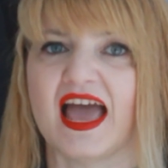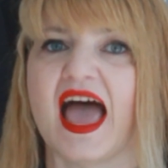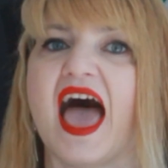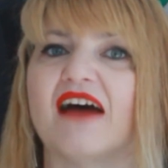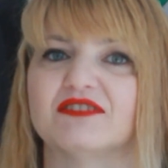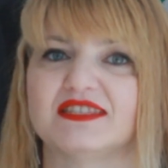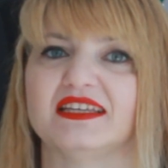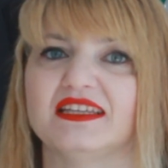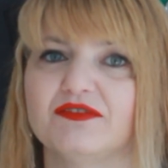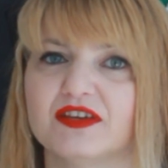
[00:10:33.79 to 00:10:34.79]
have a
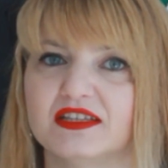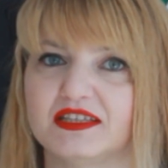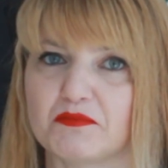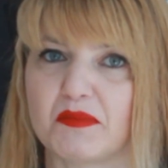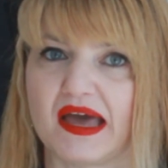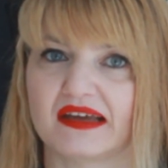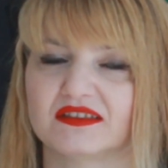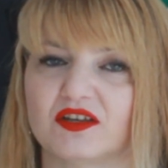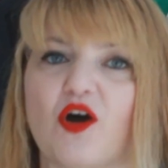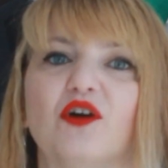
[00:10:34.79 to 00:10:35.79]
significant
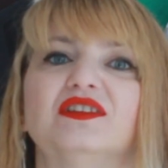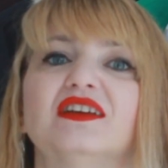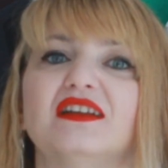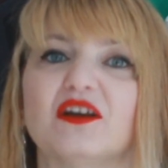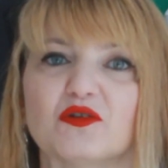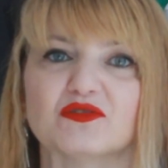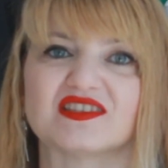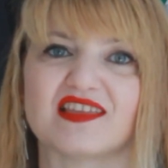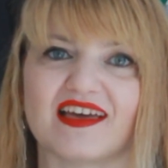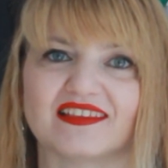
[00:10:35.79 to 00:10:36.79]
impact on the clothes
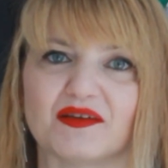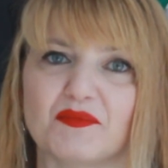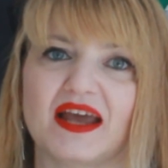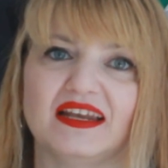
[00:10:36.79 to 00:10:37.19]
that my